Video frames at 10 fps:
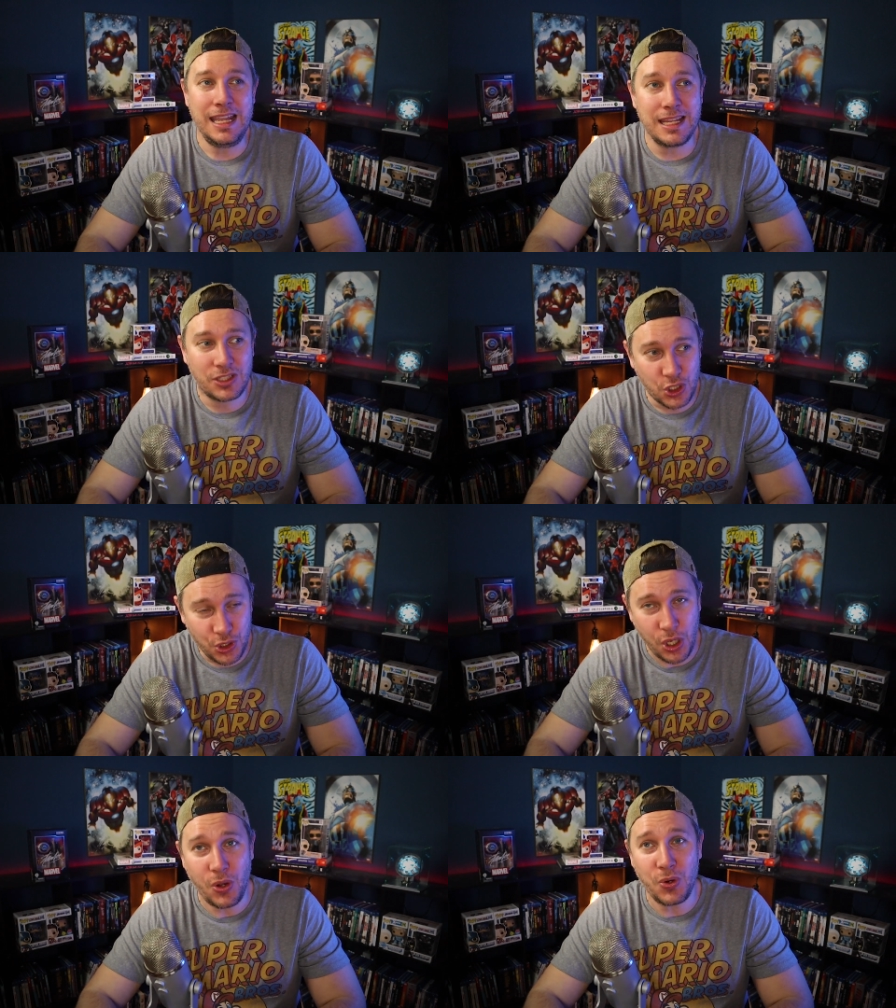It's
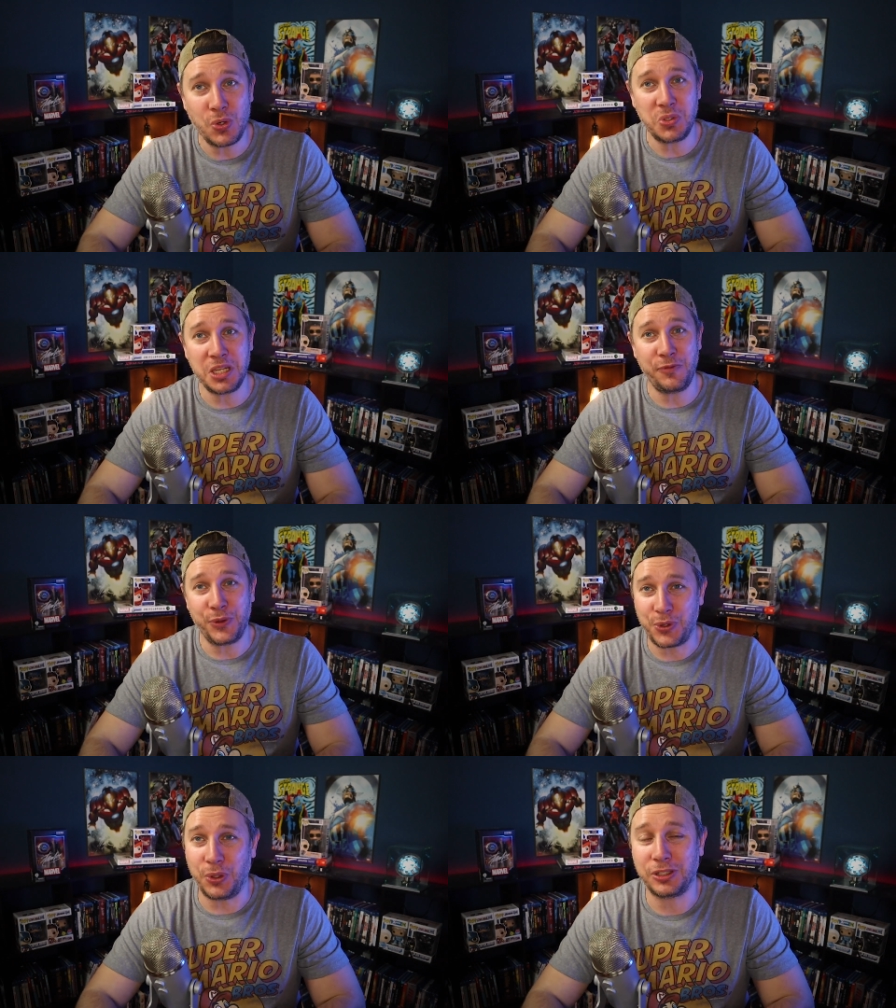so
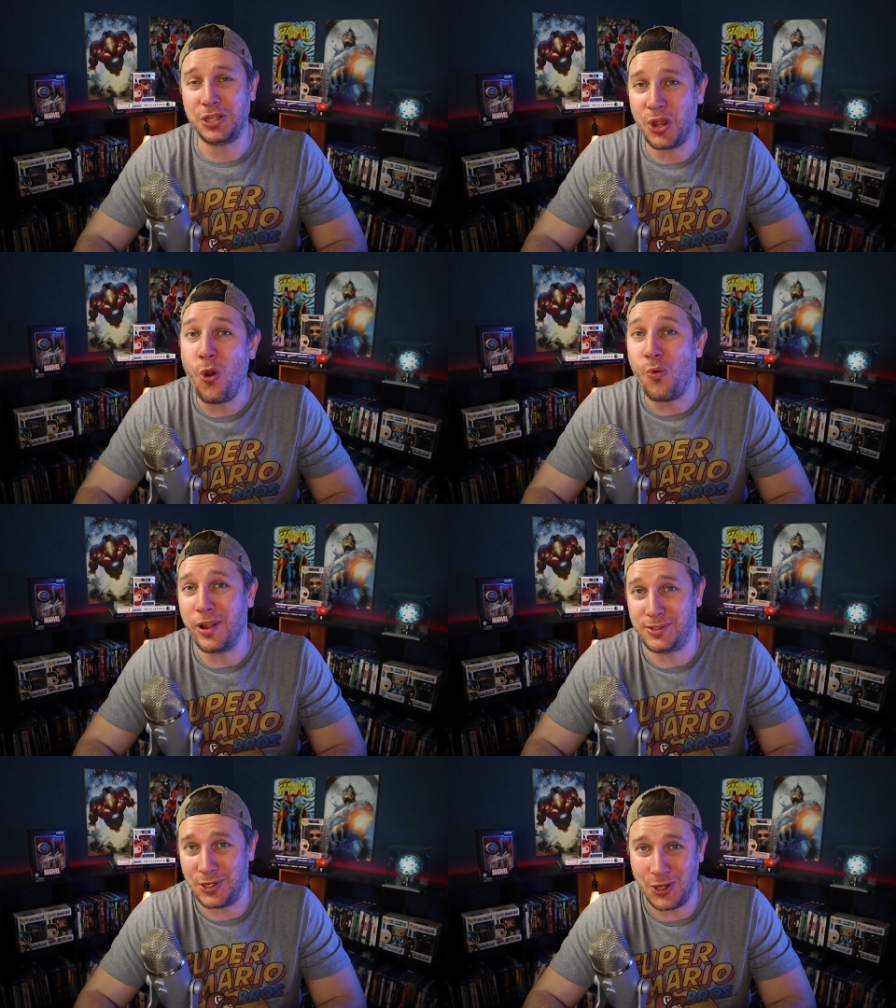difficult to know
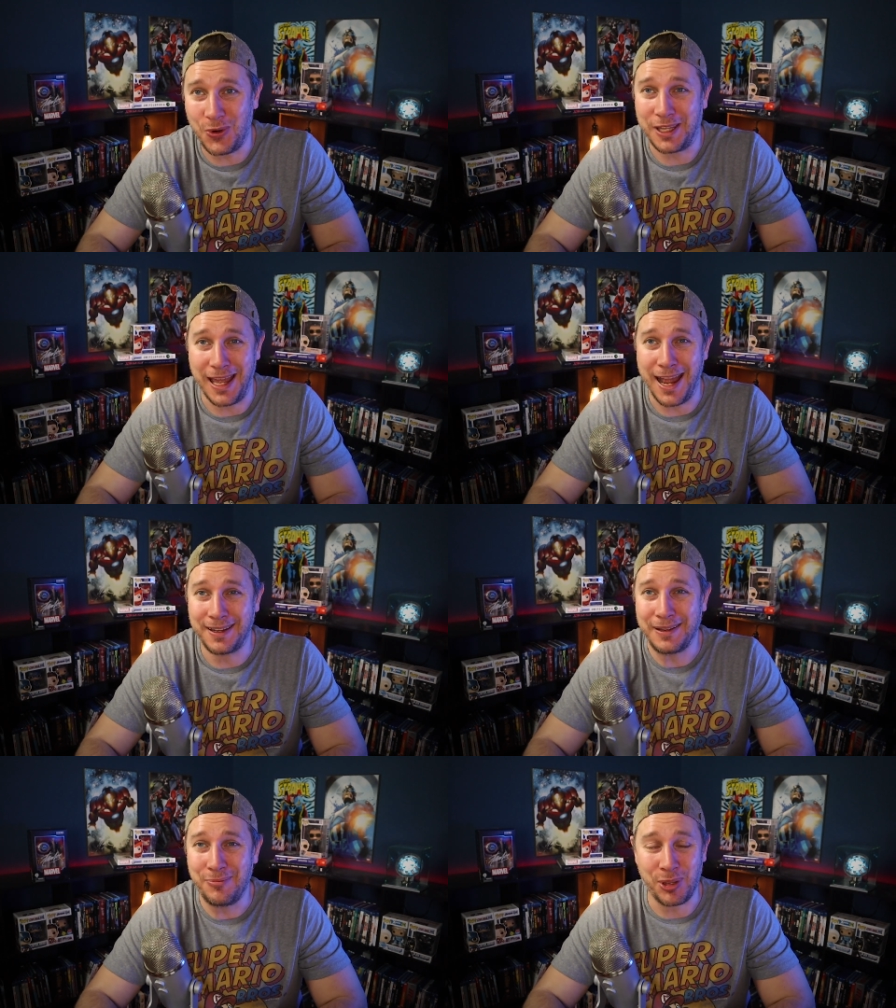what to do with
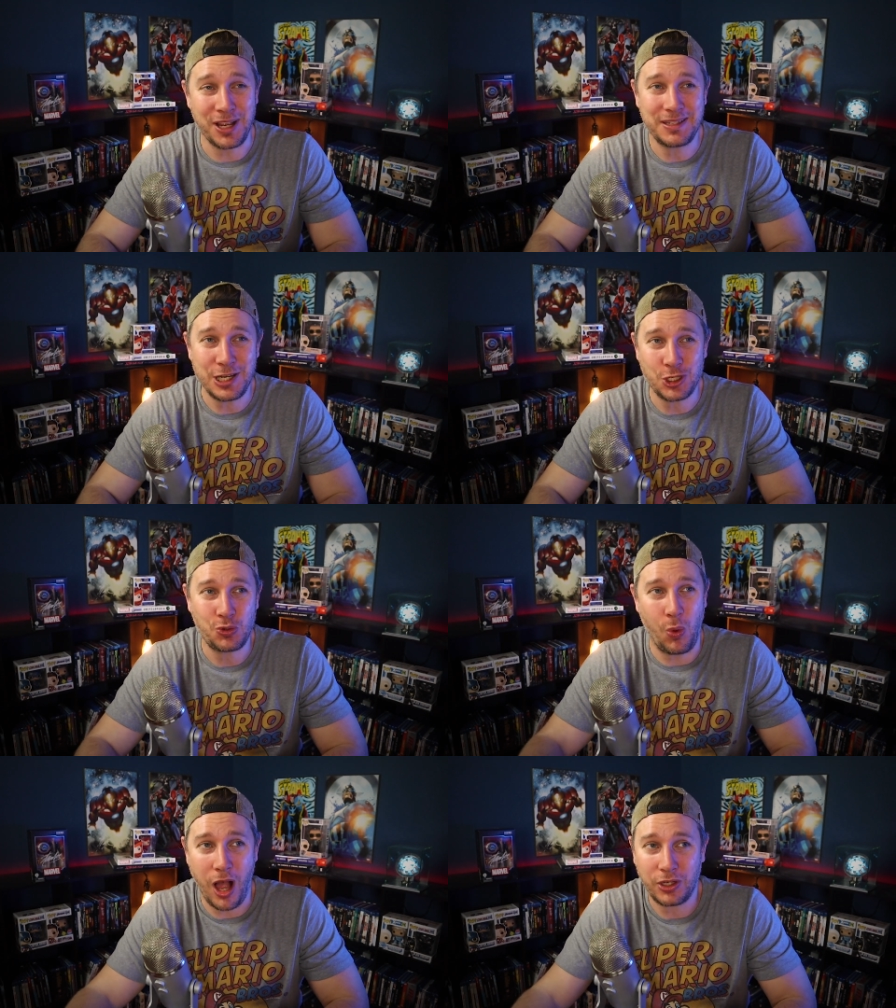that because I
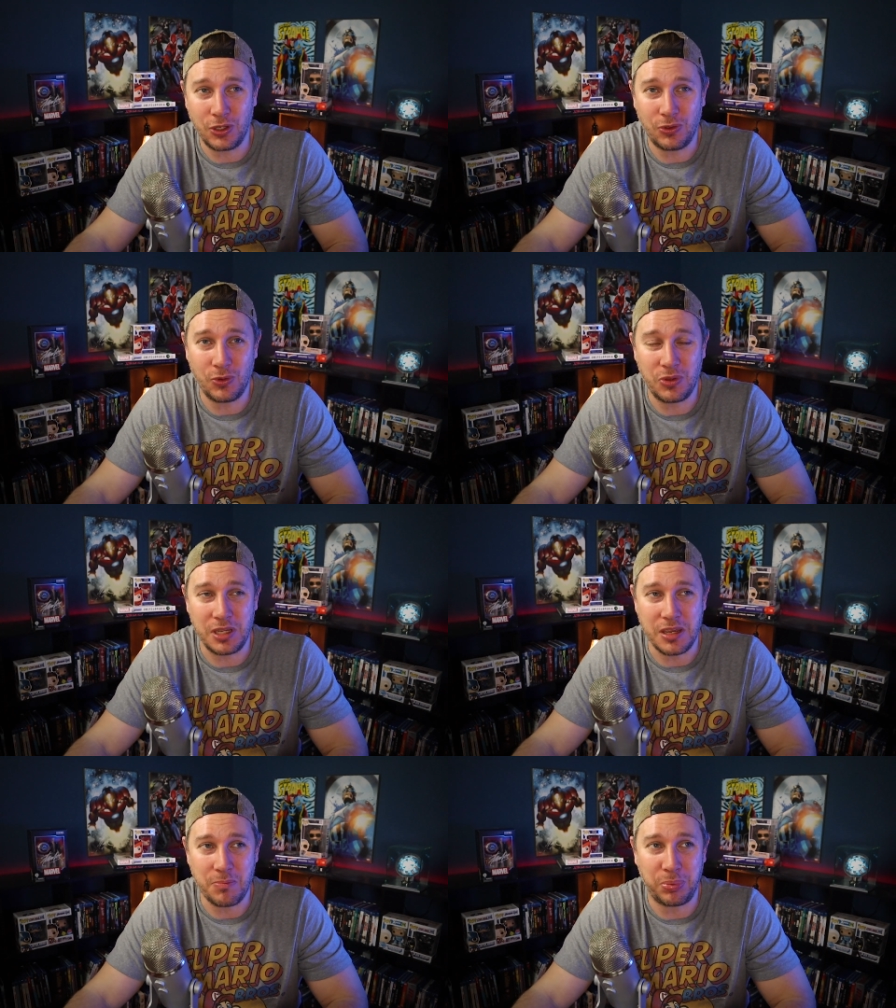just walked you through
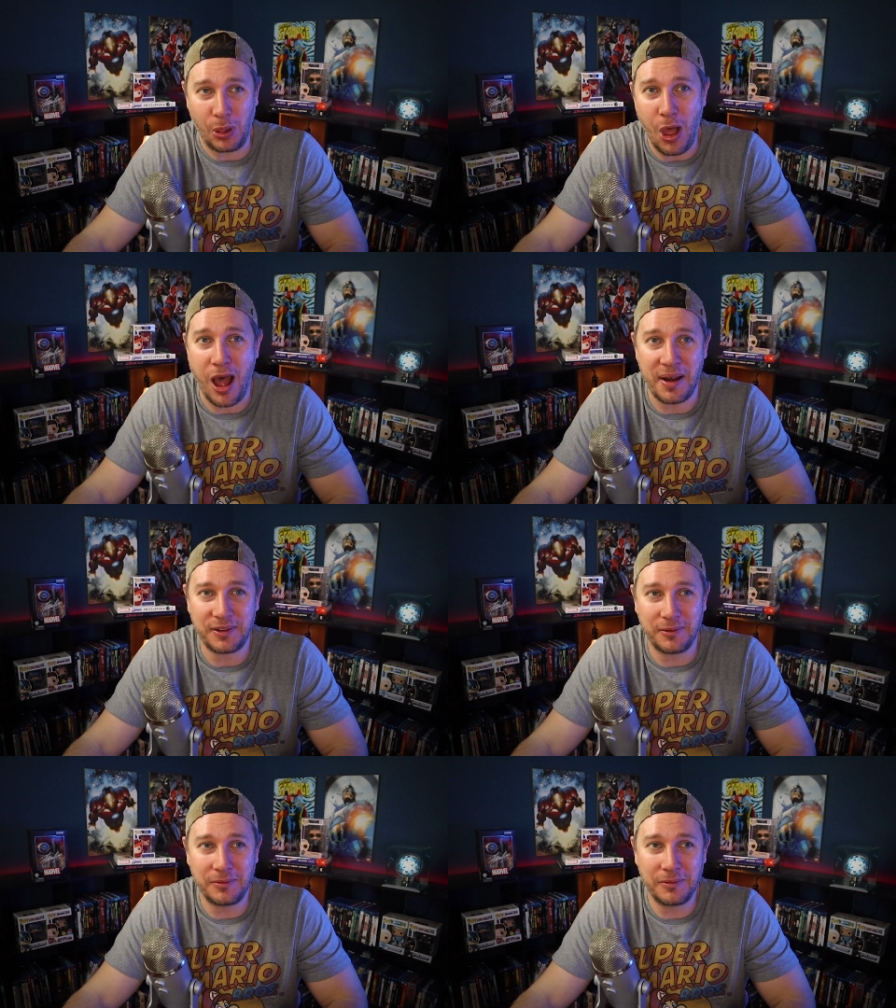the plot